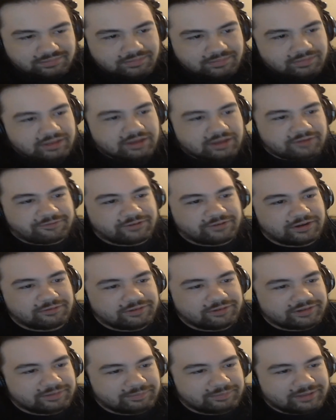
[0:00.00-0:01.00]
a friend
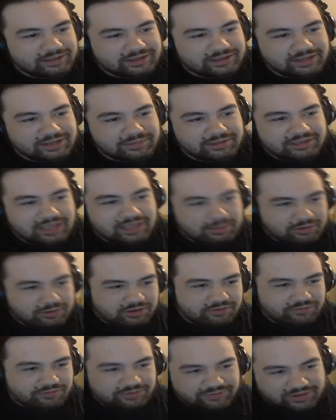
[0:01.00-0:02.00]
recently got me a game
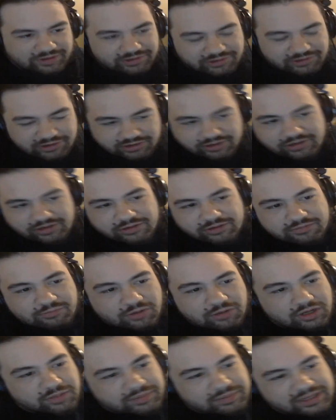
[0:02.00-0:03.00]
called Reventure
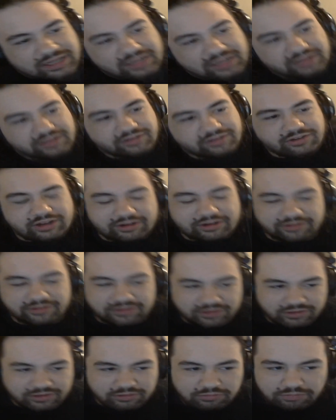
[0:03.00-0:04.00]
Wombat. Shout out
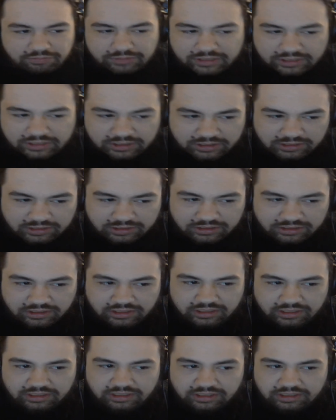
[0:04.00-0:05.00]
to you. But uh,
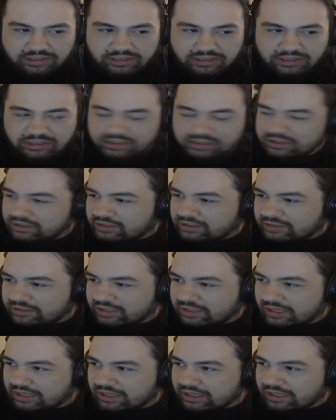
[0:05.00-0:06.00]

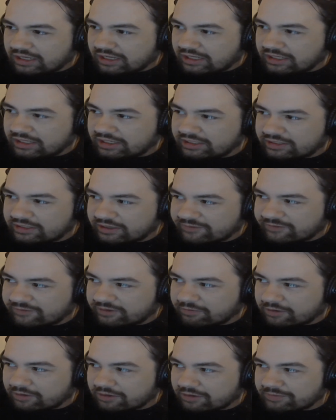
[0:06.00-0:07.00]
yeah, I
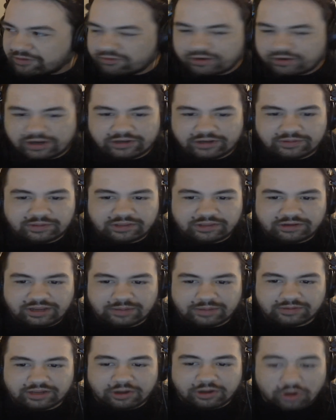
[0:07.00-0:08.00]
definitely want to be trying some other
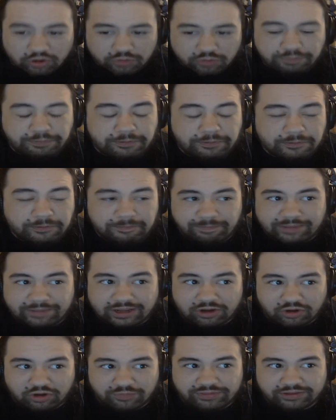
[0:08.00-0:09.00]
games. I hope
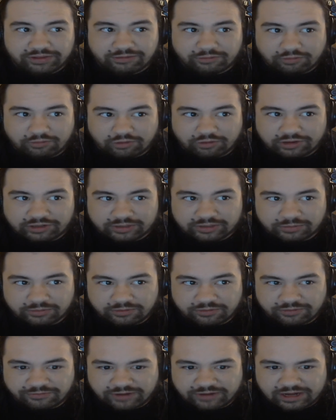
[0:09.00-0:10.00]
I hope this recording comes
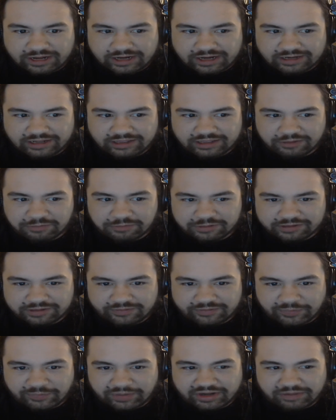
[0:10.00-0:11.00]
through fine and the One
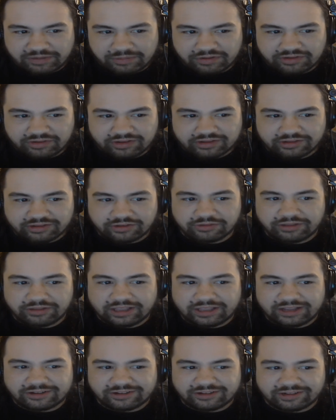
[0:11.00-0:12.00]
Step From Eden music isn't too
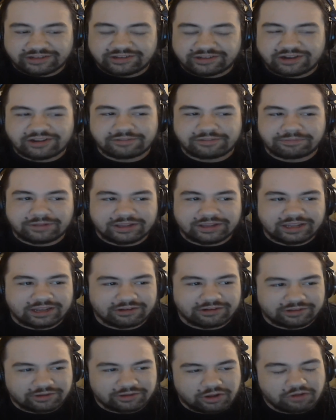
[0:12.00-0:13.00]
loud because I started to play it
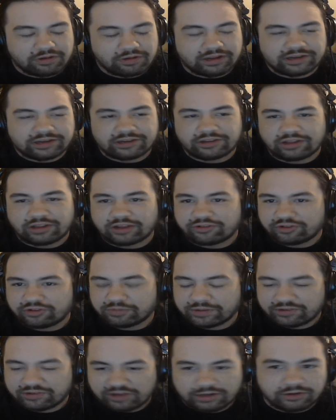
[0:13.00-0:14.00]
and I was like, oh wait, I need to, I should
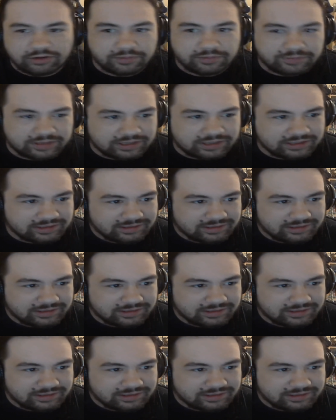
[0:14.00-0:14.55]
do my channel update.